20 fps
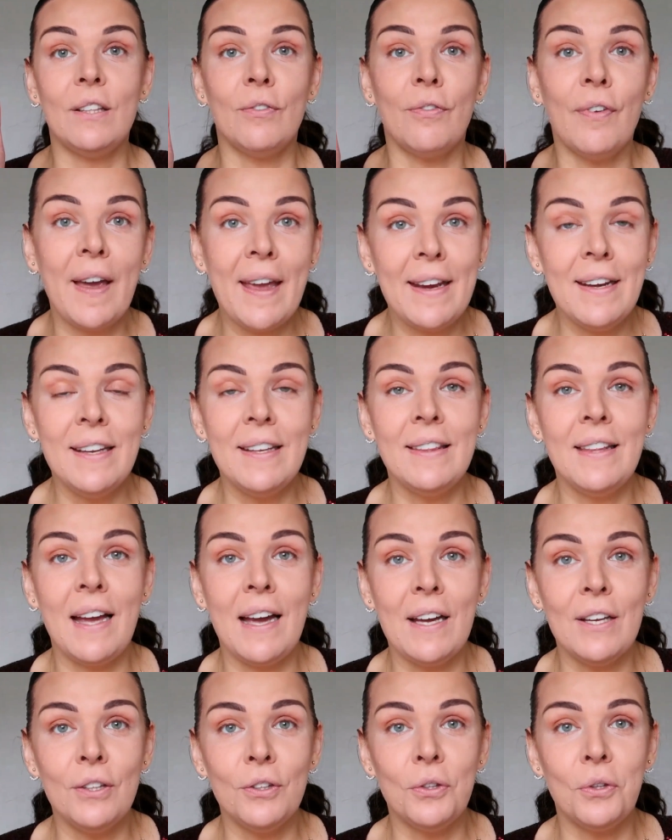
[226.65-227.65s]

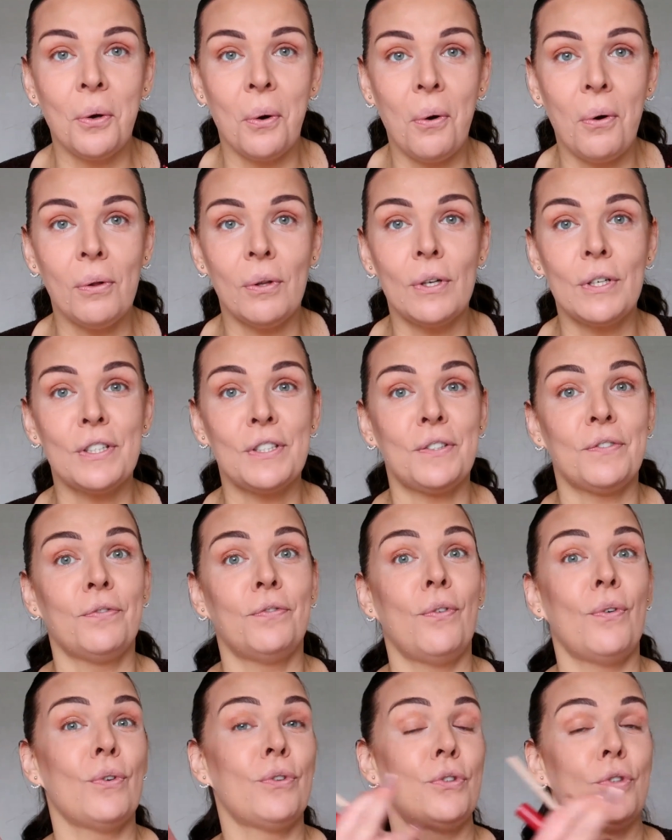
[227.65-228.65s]
$29
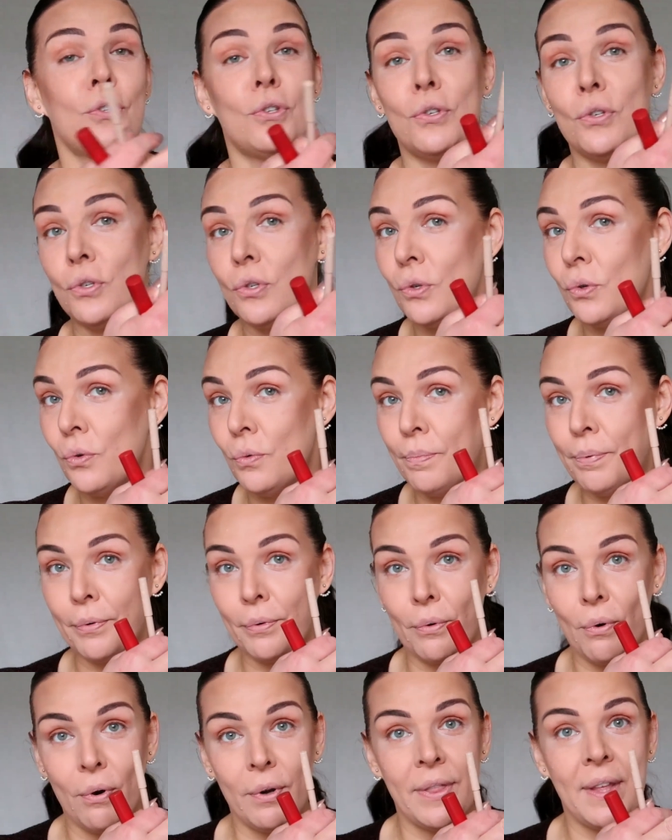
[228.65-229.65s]
for two
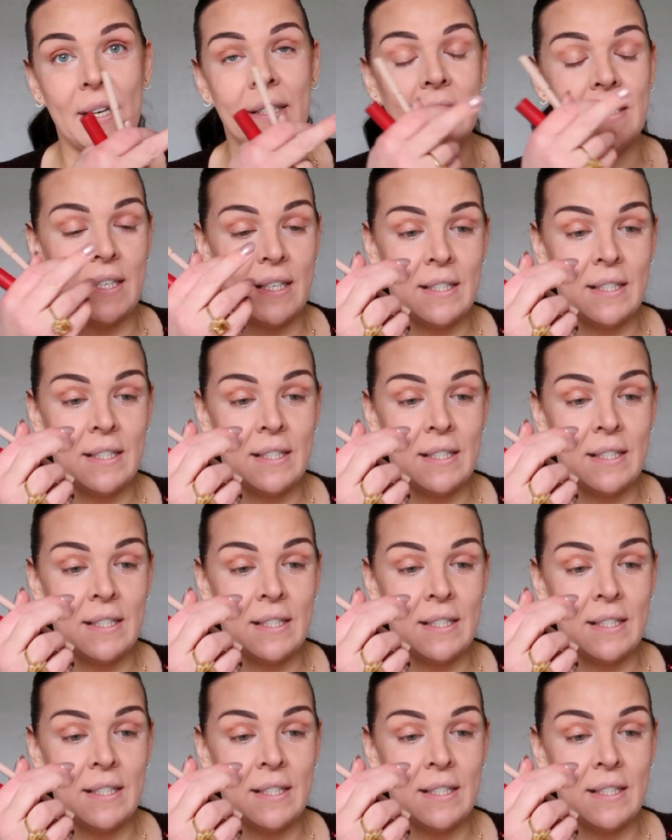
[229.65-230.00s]
products.